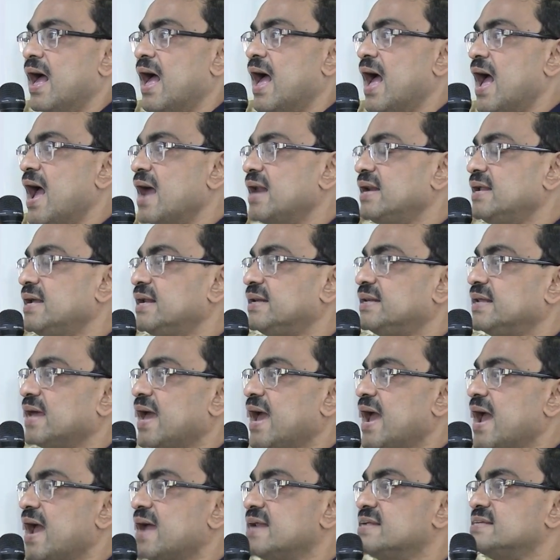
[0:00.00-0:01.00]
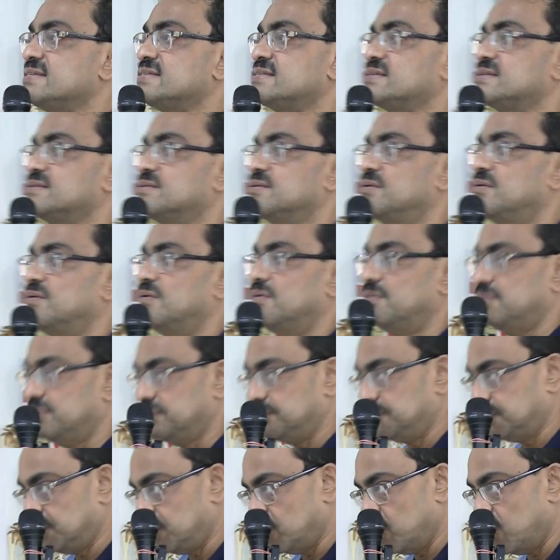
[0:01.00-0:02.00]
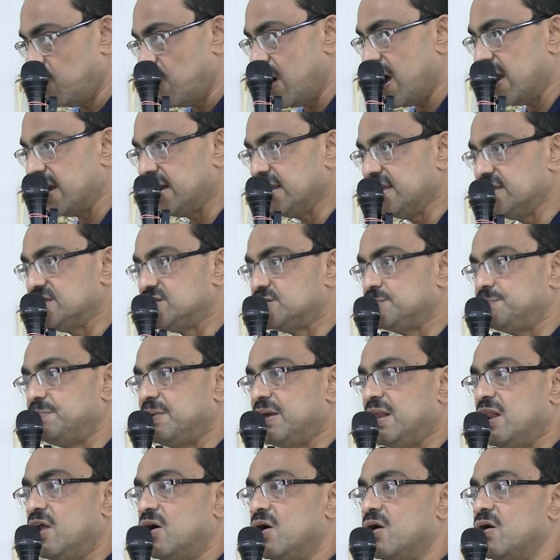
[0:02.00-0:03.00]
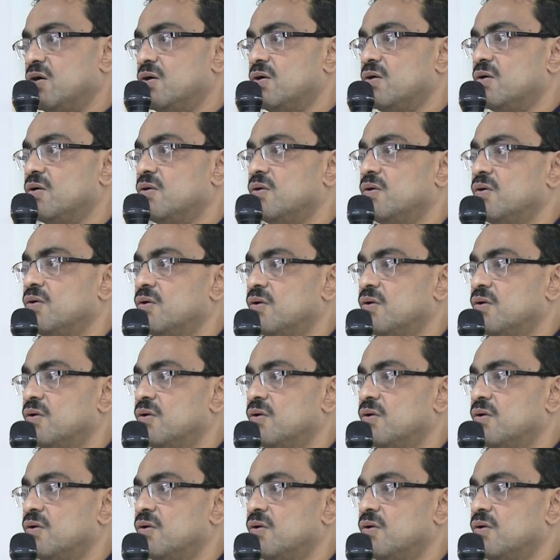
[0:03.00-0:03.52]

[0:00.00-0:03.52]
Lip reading: and it ends 1 inch below,